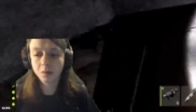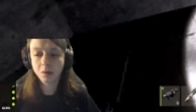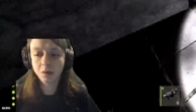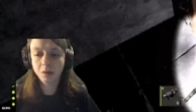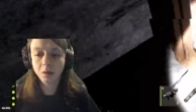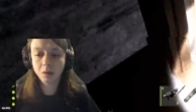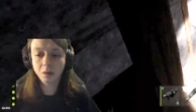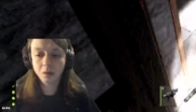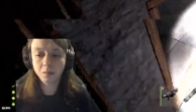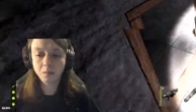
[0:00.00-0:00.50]

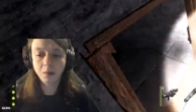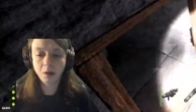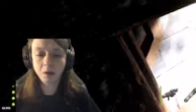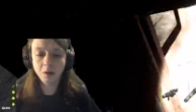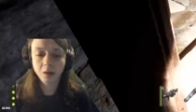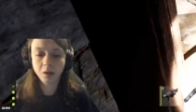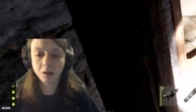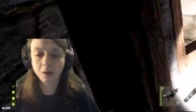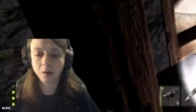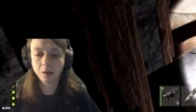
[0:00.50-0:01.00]
Uh,
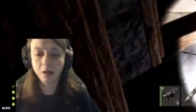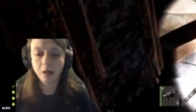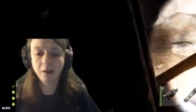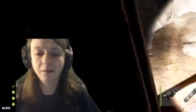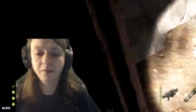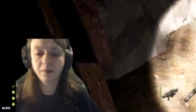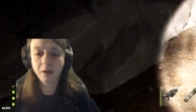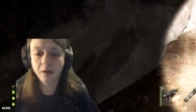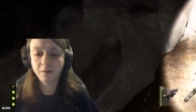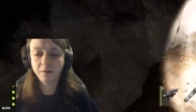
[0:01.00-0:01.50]
I'll look.
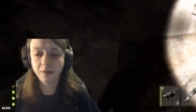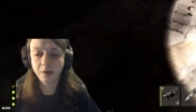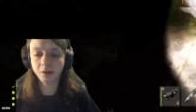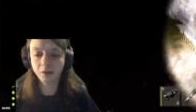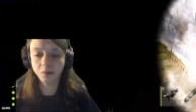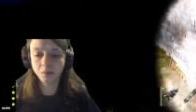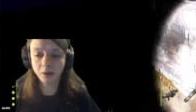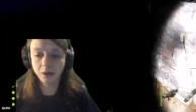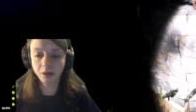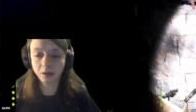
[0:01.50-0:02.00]
I'll, I'll
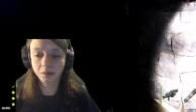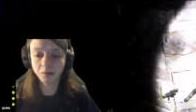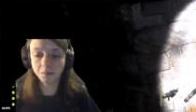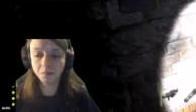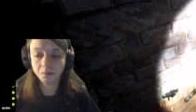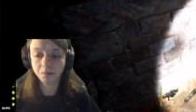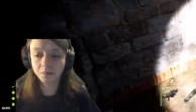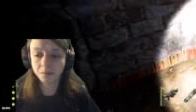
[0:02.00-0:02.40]
find the way in.